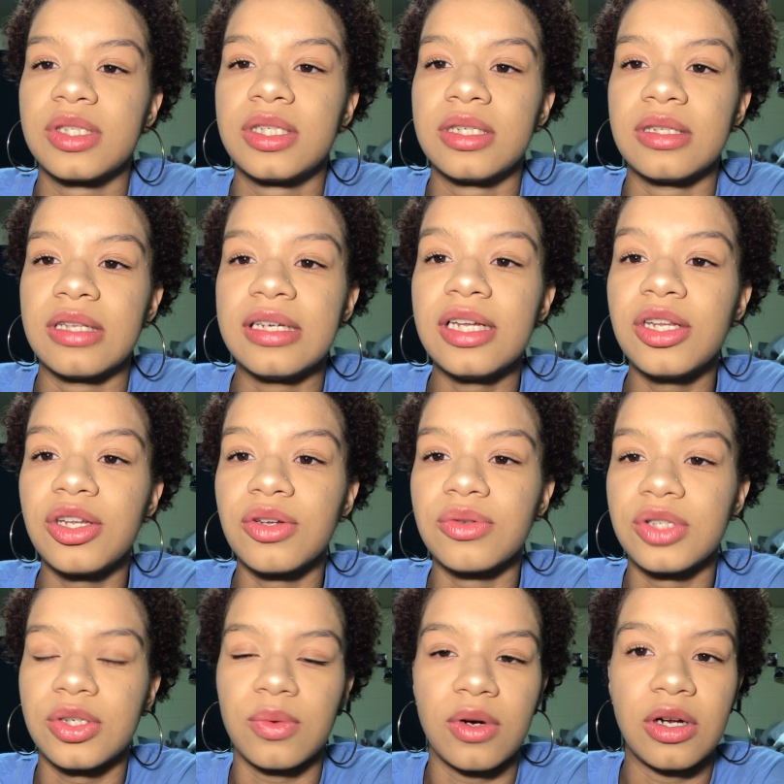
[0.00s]
to lead you
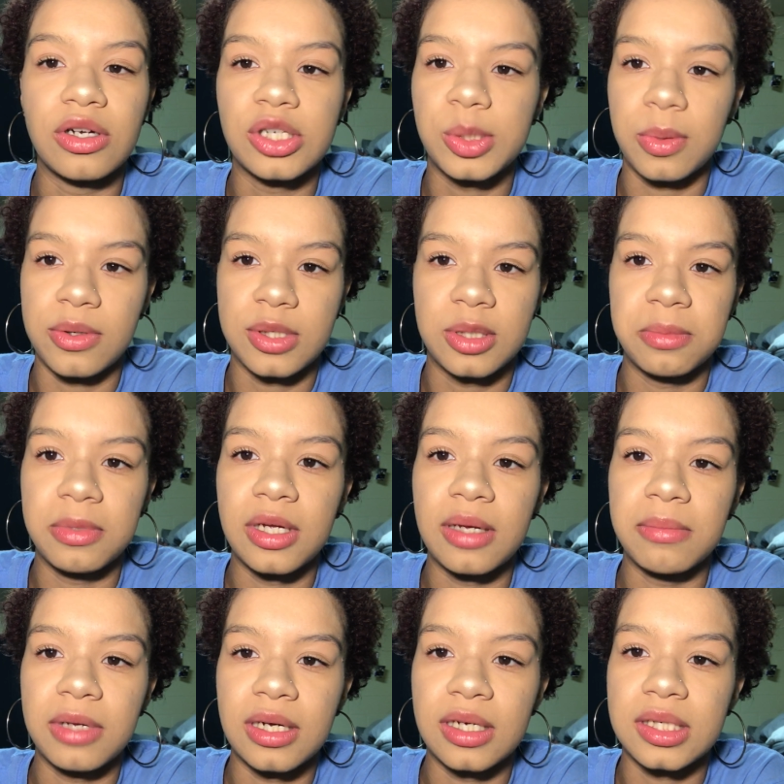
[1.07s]
to where you're supposed to
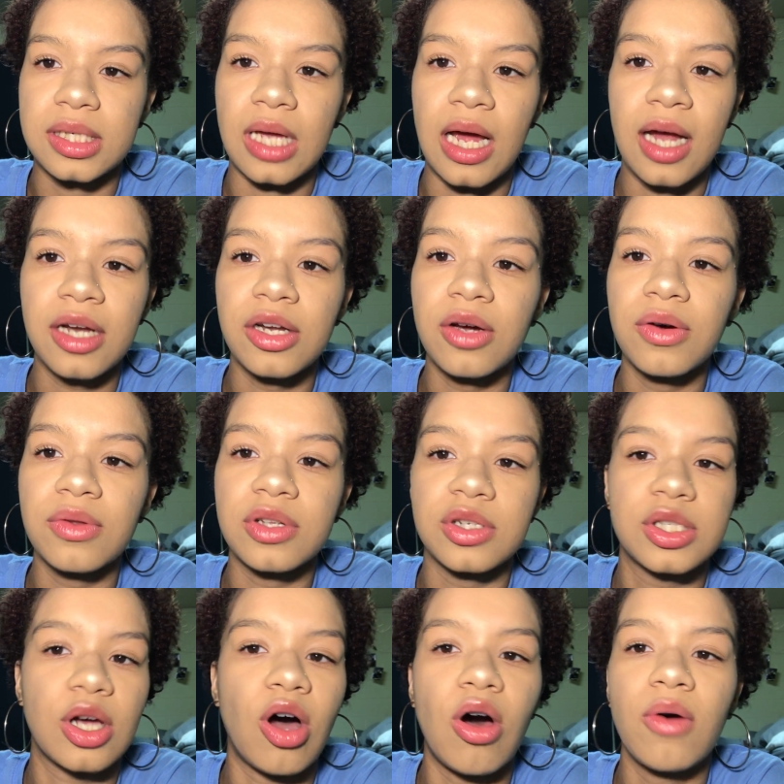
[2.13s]
be, because I know
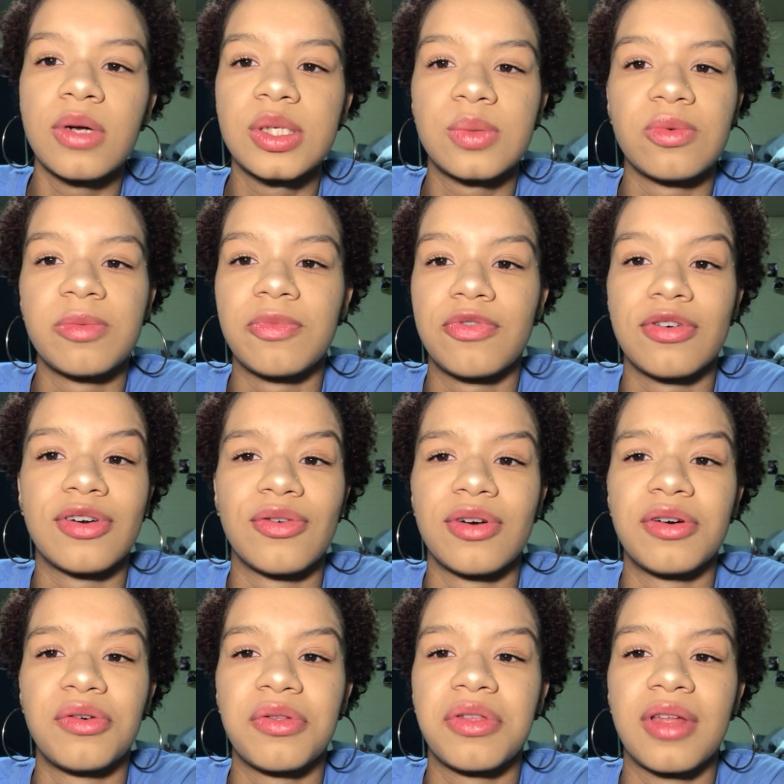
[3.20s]
there's always room for
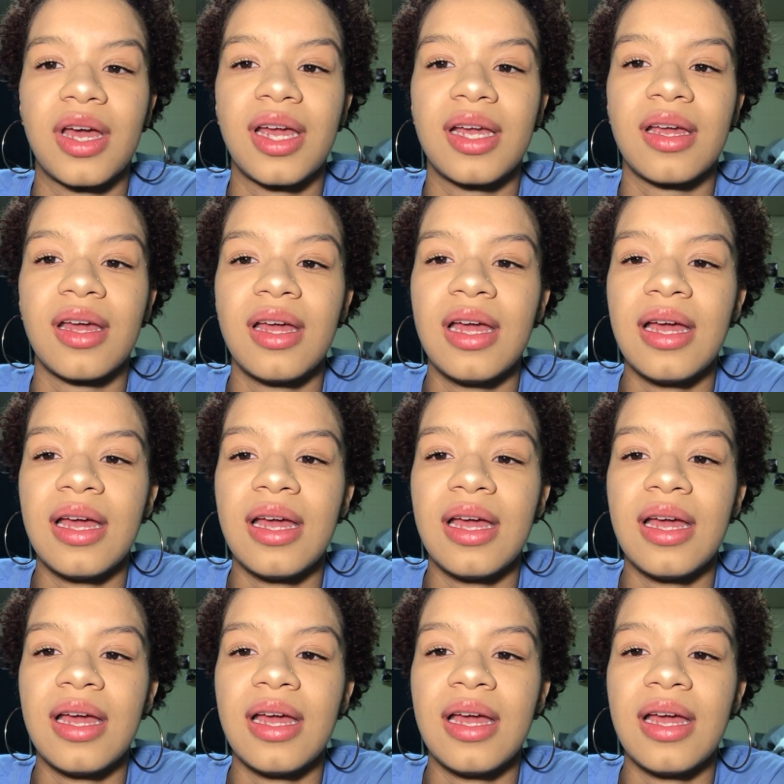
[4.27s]
growth. Like,